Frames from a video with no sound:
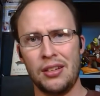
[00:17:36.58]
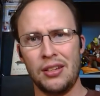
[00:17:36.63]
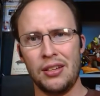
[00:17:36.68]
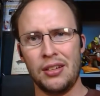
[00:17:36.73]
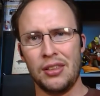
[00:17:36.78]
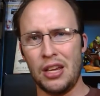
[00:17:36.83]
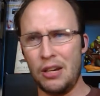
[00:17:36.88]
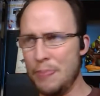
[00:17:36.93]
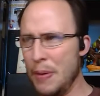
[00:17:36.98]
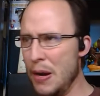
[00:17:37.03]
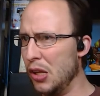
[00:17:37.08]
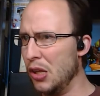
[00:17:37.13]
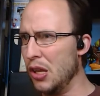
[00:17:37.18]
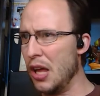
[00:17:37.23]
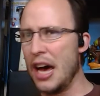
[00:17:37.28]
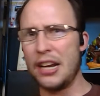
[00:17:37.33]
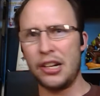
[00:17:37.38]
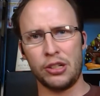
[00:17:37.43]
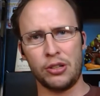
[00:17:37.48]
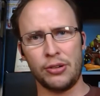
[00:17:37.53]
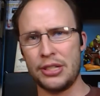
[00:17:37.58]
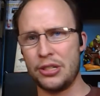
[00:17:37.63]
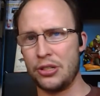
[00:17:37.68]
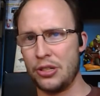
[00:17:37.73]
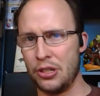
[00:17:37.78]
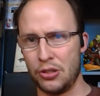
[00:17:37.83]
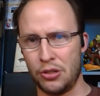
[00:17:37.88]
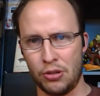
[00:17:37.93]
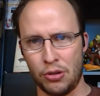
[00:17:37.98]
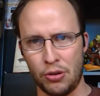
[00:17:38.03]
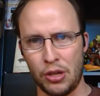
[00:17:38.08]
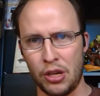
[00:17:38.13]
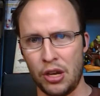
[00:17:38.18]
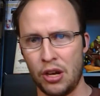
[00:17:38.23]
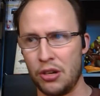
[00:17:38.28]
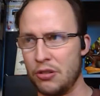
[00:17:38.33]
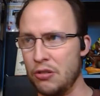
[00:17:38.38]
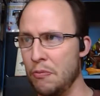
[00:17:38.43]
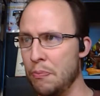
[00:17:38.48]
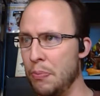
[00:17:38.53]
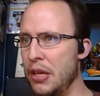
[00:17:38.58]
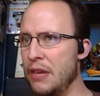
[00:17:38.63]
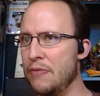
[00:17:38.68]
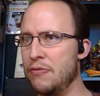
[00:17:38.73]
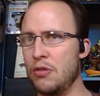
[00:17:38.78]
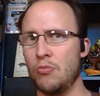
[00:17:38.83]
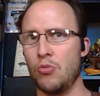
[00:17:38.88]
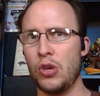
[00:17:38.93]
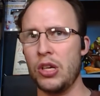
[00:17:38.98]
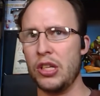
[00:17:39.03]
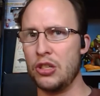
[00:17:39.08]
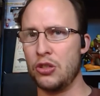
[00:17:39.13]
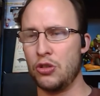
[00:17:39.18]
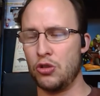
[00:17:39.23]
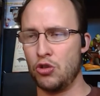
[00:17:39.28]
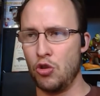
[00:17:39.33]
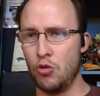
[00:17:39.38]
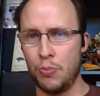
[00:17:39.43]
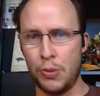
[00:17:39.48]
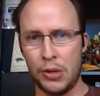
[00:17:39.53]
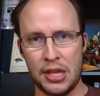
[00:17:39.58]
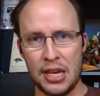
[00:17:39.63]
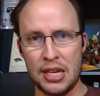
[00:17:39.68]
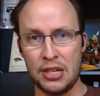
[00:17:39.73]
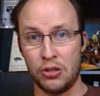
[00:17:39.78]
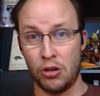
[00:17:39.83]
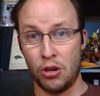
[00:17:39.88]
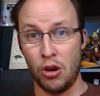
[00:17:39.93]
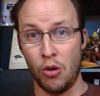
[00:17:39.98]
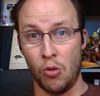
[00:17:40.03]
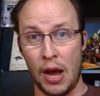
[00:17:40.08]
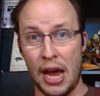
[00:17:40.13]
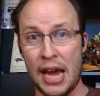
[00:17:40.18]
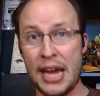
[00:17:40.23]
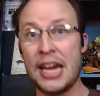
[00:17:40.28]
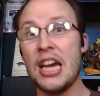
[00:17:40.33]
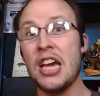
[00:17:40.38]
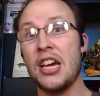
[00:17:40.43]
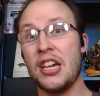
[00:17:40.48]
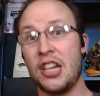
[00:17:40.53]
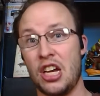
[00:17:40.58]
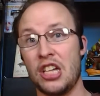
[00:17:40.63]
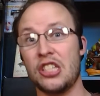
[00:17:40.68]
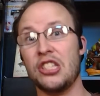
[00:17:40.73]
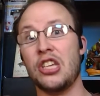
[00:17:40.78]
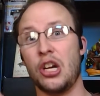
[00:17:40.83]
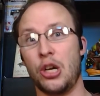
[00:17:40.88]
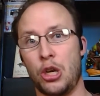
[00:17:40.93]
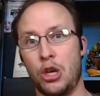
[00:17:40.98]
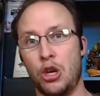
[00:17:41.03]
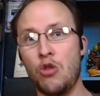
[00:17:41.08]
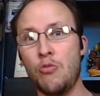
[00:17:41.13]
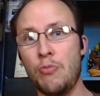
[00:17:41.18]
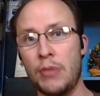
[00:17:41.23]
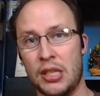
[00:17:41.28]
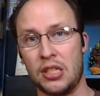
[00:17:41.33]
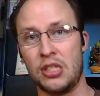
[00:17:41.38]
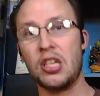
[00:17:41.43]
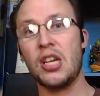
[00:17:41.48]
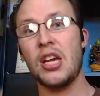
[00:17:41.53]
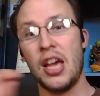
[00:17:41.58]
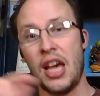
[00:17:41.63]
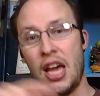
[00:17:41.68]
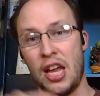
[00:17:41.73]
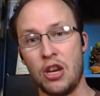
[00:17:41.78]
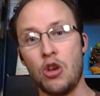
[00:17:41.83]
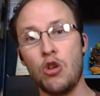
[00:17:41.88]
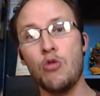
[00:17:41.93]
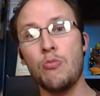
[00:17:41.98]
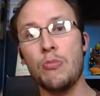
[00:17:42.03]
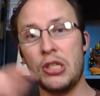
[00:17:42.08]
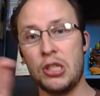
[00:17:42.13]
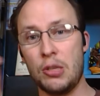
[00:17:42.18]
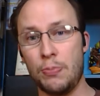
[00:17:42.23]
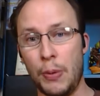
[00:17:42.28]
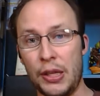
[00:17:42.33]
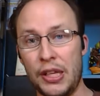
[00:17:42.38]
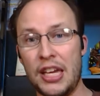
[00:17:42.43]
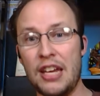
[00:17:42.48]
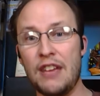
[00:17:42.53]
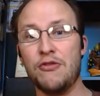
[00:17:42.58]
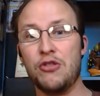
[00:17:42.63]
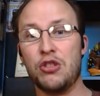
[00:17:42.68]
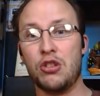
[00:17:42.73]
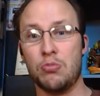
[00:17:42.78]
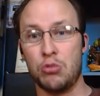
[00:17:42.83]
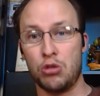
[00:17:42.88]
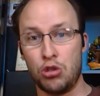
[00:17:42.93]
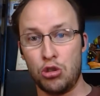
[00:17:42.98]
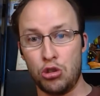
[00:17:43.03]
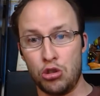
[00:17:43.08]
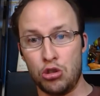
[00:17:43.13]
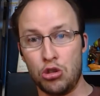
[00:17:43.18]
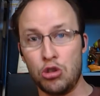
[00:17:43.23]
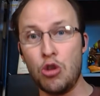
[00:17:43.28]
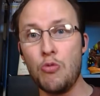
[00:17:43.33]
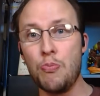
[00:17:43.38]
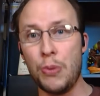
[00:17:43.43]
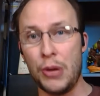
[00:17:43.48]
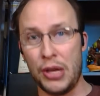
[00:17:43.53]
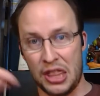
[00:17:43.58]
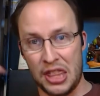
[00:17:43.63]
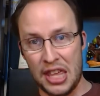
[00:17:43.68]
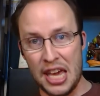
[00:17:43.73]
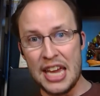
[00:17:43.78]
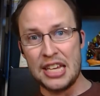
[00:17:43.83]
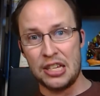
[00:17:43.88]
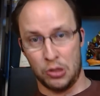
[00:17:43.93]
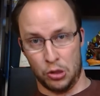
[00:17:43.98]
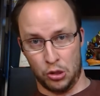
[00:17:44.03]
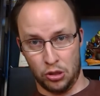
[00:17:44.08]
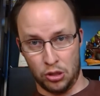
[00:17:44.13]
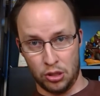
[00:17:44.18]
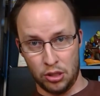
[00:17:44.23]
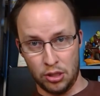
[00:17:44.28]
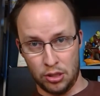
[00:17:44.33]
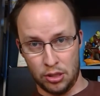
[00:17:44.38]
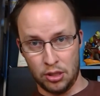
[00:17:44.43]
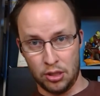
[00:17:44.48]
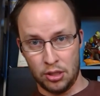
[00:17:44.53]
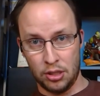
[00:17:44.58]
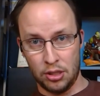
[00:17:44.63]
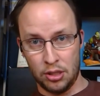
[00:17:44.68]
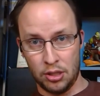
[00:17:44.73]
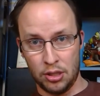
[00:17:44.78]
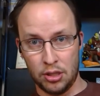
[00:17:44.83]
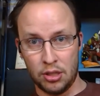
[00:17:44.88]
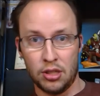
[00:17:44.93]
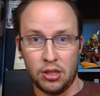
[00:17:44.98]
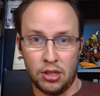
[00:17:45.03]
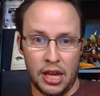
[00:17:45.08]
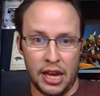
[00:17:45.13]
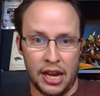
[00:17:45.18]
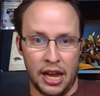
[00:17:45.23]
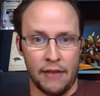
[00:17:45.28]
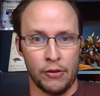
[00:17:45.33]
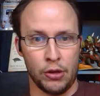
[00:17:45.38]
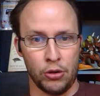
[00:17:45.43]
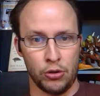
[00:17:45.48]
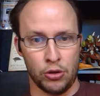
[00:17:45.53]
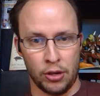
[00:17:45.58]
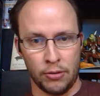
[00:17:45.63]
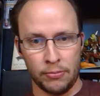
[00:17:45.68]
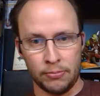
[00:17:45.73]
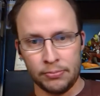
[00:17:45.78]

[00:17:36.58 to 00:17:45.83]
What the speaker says: There have been a lot of Christians through the years who believe some really stupid things. You know why? Because they're humans, and humans believe some stupid things, like evolution.